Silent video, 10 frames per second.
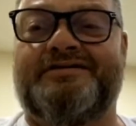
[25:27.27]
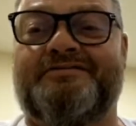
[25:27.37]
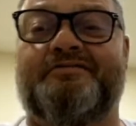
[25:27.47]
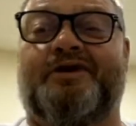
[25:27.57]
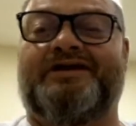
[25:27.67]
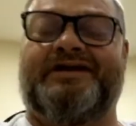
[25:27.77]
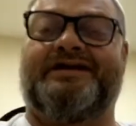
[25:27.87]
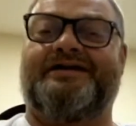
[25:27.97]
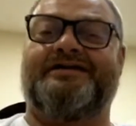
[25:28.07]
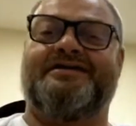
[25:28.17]
Really.
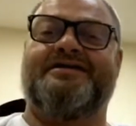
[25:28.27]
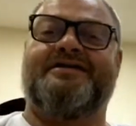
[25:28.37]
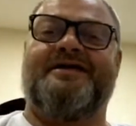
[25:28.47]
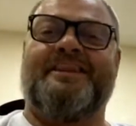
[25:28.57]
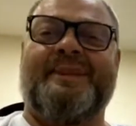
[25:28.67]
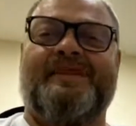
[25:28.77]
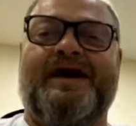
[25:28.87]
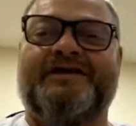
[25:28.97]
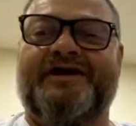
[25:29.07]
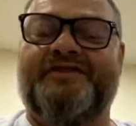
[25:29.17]

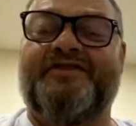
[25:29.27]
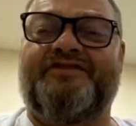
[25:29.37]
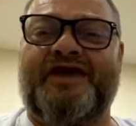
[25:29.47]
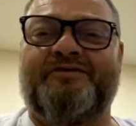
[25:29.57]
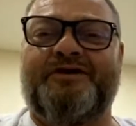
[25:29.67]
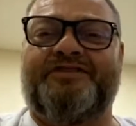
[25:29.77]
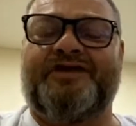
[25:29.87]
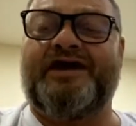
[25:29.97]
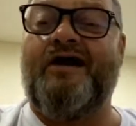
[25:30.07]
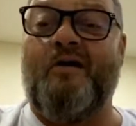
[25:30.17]
Another thing we
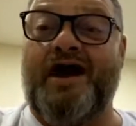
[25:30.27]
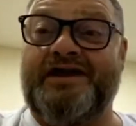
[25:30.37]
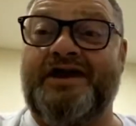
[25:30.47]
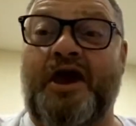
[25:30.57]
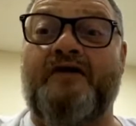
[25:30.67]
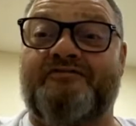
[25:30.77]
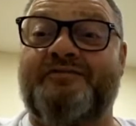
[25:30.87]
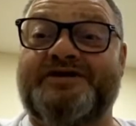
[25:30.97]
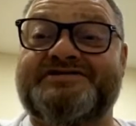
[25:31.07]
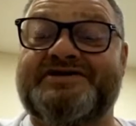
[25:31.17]
think, oh, I get
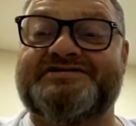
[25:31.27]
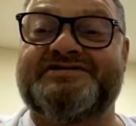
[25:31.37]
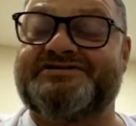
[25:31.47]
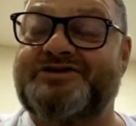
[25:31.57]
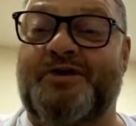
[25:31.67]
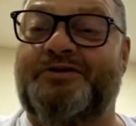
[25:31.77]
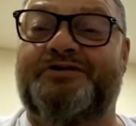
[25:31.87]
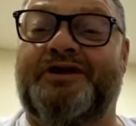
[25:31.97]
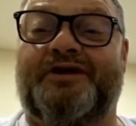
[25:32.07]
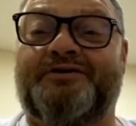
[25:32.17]
government assistance. No, you
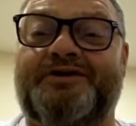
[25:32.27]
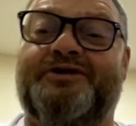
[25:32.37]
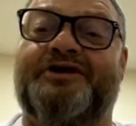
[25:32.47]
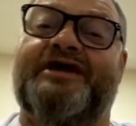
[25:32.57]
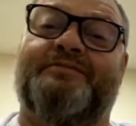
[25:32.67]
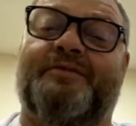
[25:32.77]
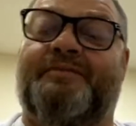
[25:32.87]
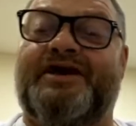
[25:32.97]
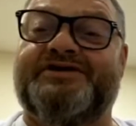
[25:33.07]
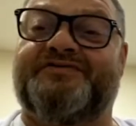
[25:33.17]
don't. Your neighbor
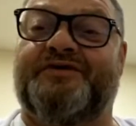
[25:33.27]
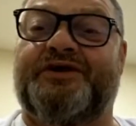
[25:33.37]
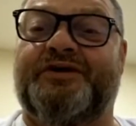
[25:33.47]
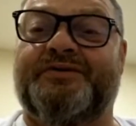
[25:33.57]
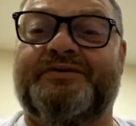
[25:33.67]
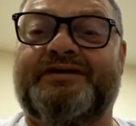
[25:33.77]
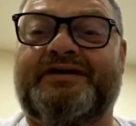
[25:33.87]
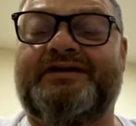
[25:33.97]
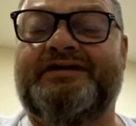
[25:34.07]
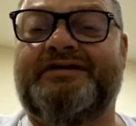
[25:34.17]
pays for you.
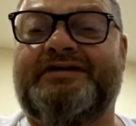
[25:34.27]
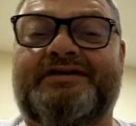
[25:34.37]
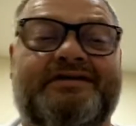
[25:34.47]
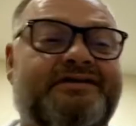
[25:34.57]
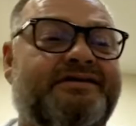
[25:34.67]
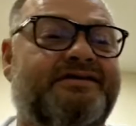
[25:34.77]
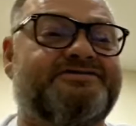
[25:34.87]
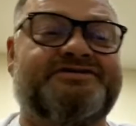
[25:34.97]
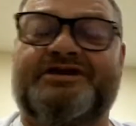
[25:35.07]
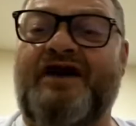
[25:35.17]

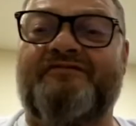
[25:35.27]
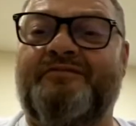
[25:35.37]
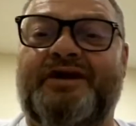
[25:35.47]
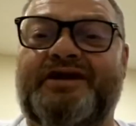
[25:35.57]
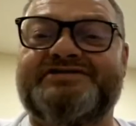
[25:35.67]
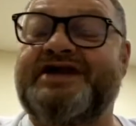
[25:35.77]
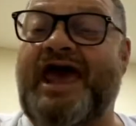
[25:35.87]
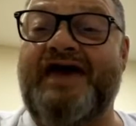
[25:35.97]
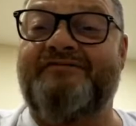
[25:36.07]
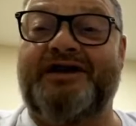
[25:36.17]
There's government doesn't
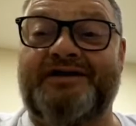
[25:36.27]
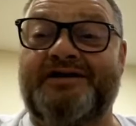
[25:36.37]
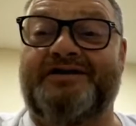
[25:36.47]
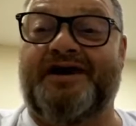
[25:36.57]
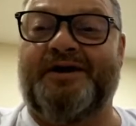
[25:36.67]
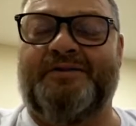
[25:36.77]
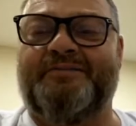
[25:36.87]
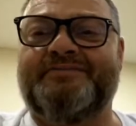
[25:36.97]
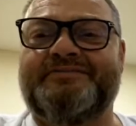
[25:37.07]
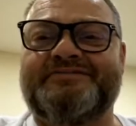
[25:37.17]
have any income.
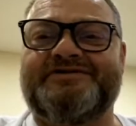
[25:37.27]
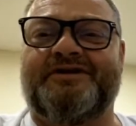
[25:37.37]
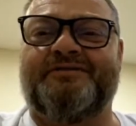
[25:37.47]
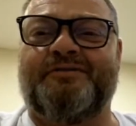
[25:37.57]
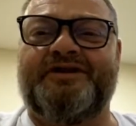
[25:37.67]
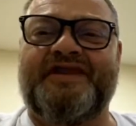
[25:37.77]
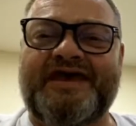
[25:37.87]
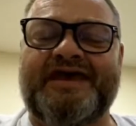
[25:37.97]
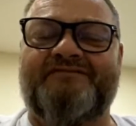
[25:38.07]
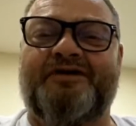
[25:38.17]
So when they
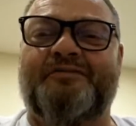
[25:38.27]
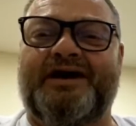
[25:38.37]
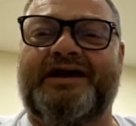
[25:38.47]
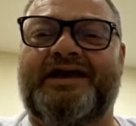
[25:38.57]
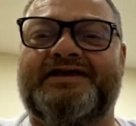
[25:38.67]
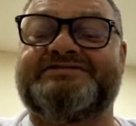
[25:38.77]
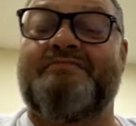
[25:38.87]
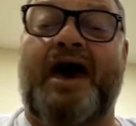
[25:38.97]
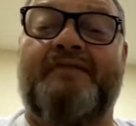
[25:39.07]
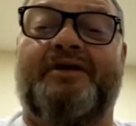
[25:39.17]
give you money, it's
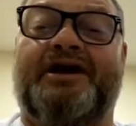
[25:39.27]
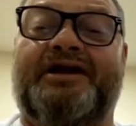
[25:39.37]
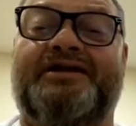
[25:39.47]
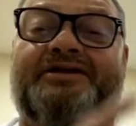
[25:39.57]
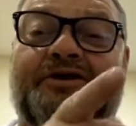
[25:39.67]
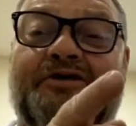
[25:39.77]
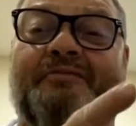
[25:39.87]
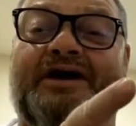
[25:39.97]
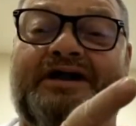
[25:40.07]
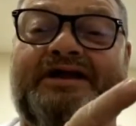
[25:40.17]
my money and your
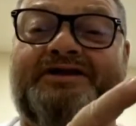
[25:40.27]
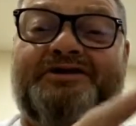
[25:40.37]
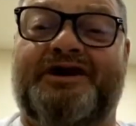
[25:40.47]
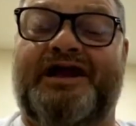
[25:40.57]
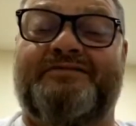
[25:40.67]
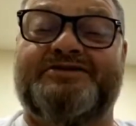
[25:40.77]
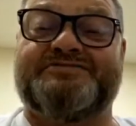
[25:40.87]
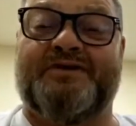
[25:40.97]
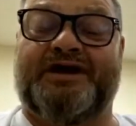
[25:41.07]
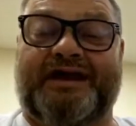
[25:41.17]
neighbor's money.